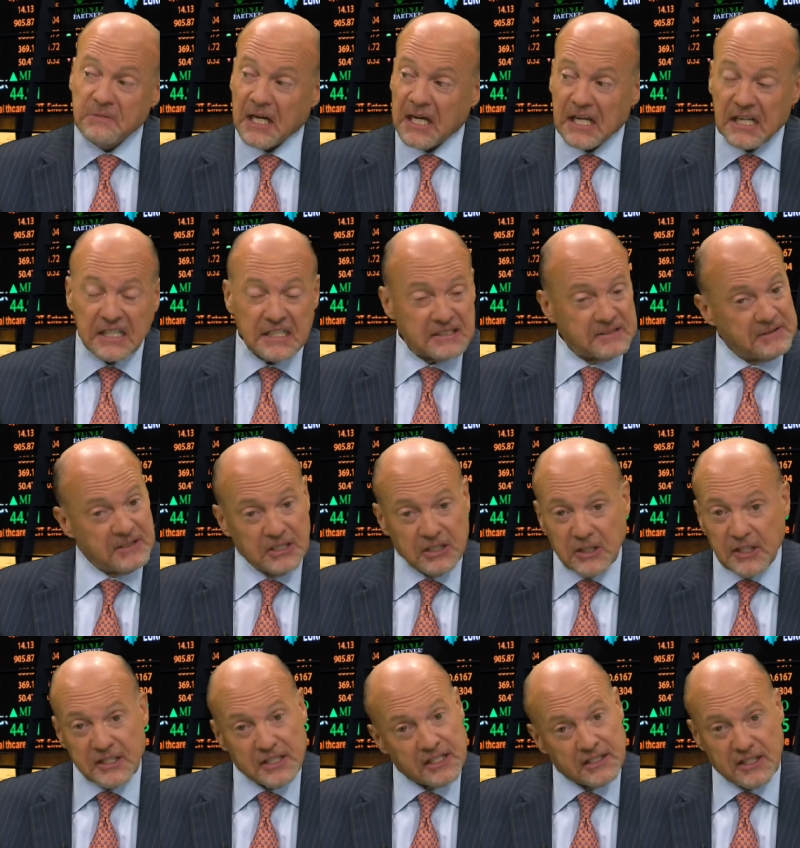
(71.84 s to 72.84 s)
Right. Uh, you
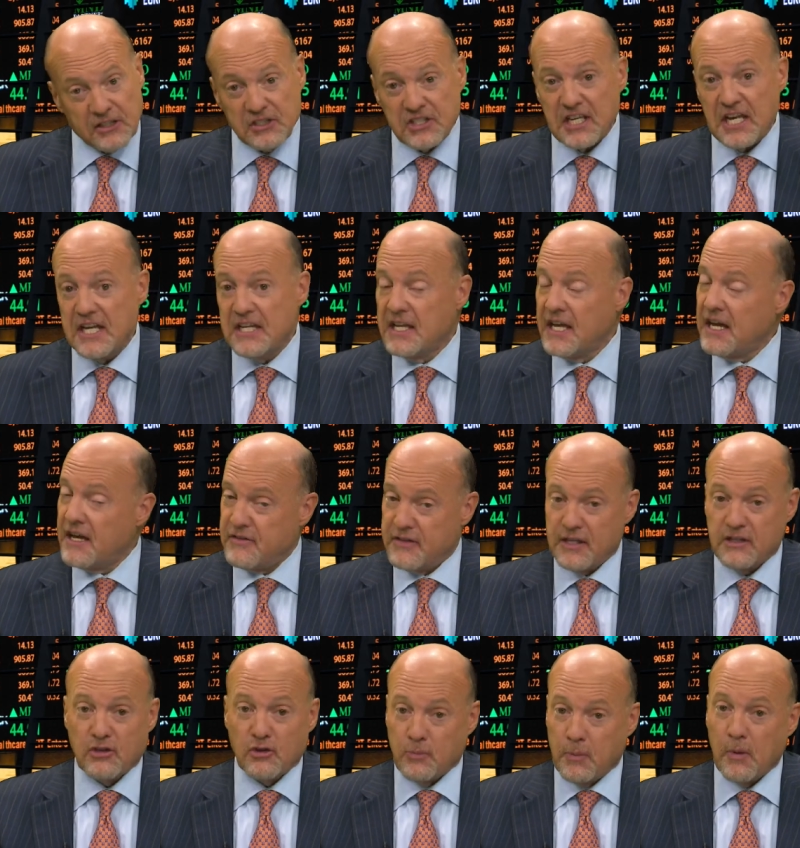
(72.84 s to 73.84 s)
know, I think they're saying, yeah. I
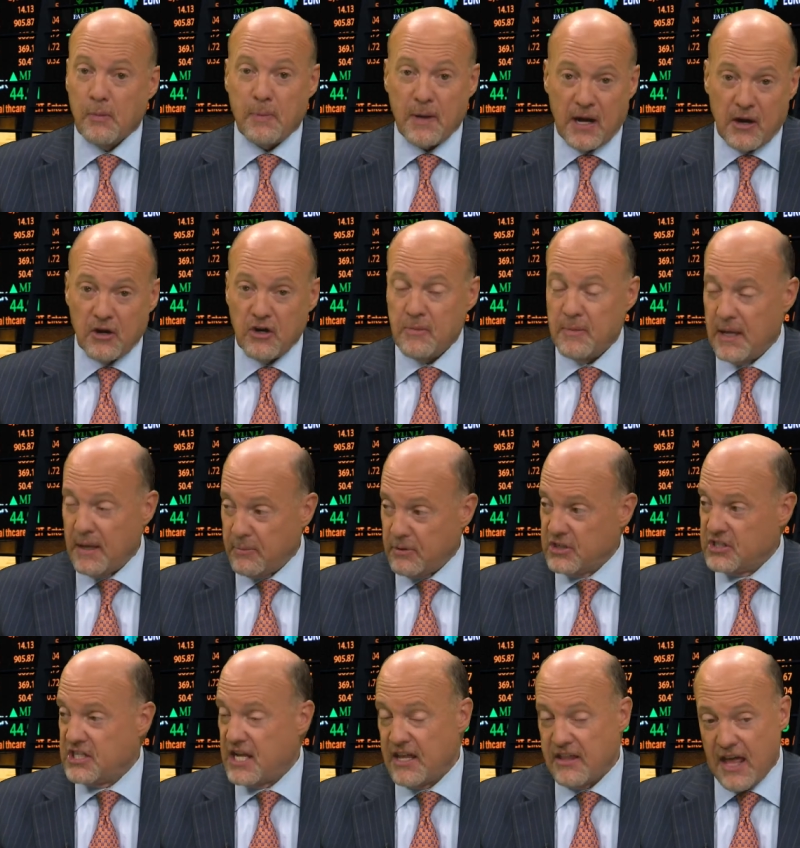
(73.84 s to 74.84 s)
think they're prepared to be able
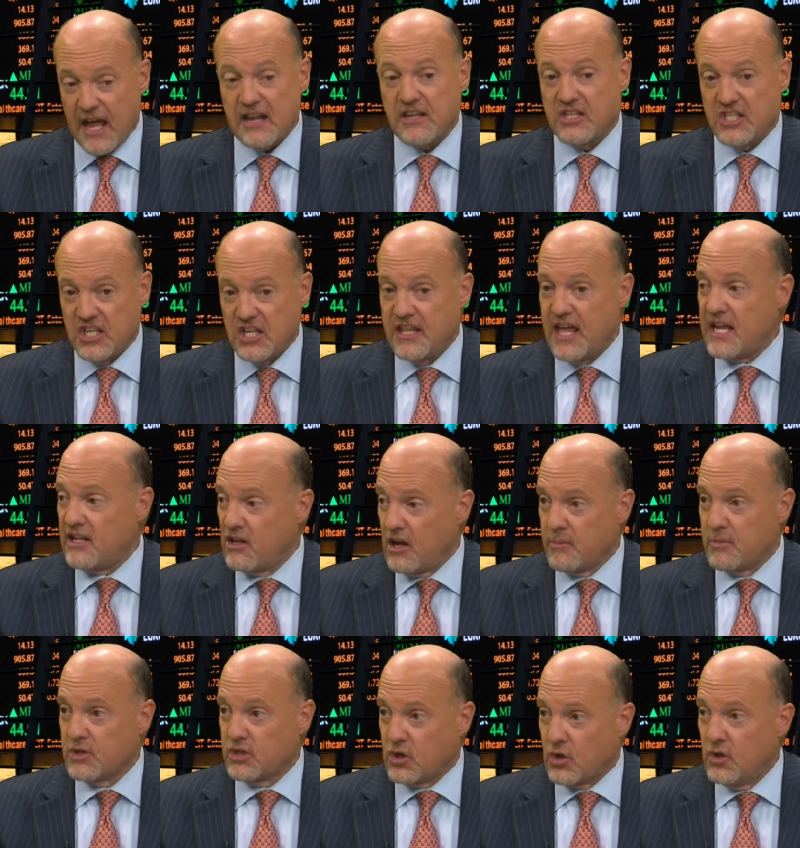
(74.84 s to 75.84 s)
to say that, see that
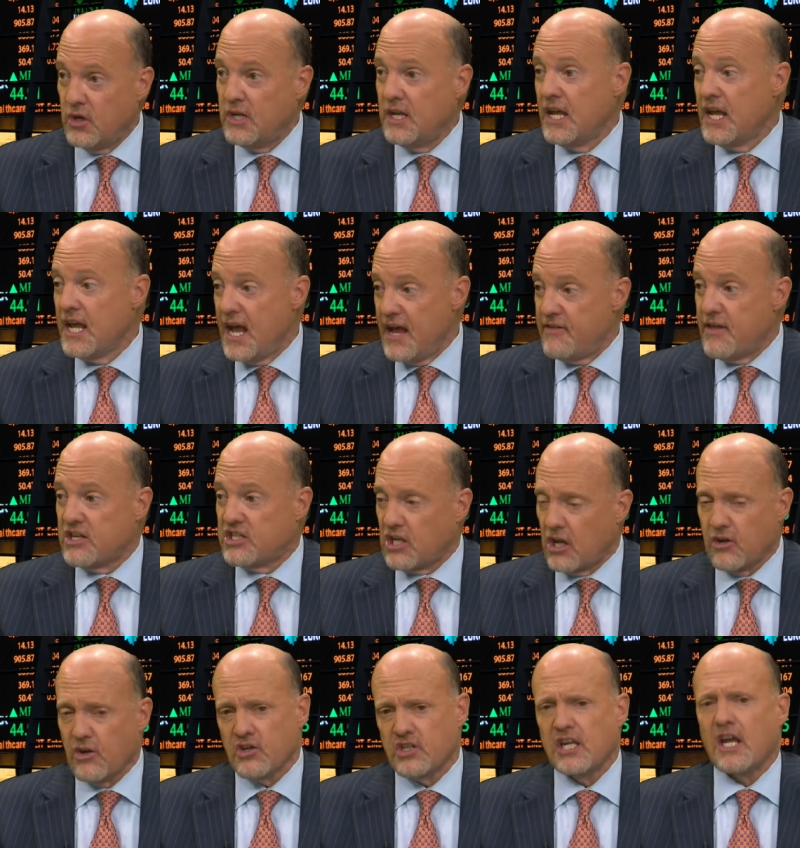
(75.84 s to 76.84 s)
number's good, and then
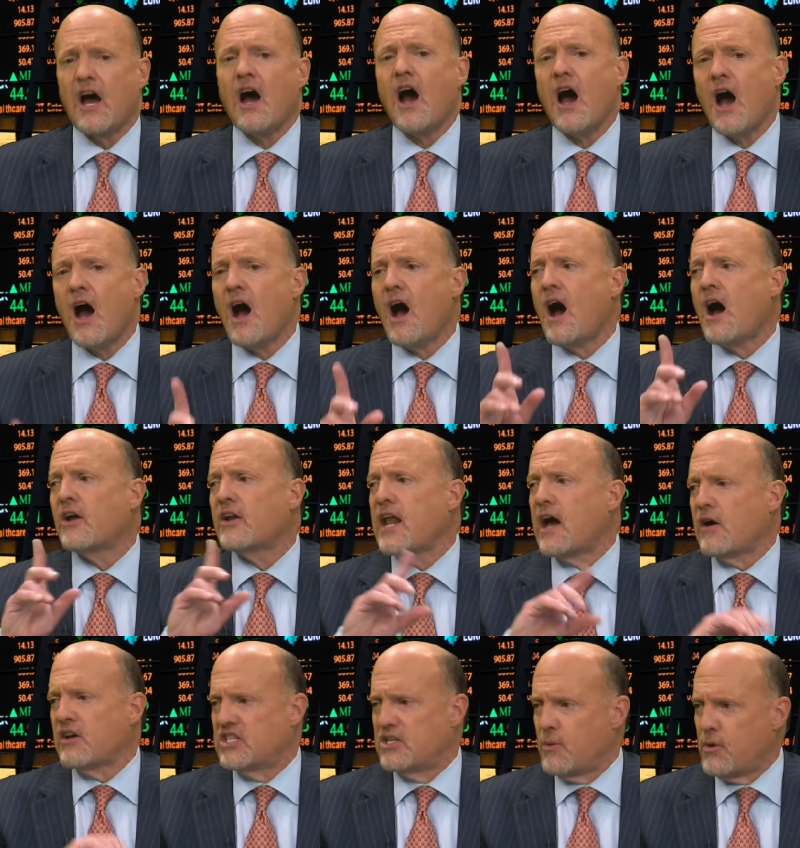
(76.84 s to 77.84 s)
suddenly you say, oh,
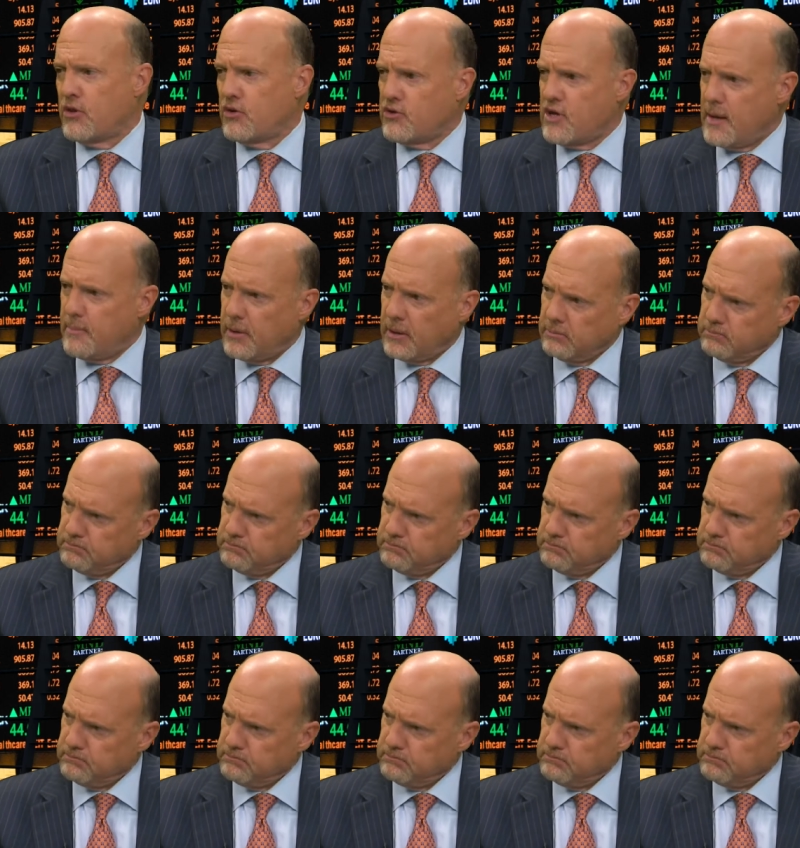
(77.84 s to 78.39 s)
now I see where they're tapering.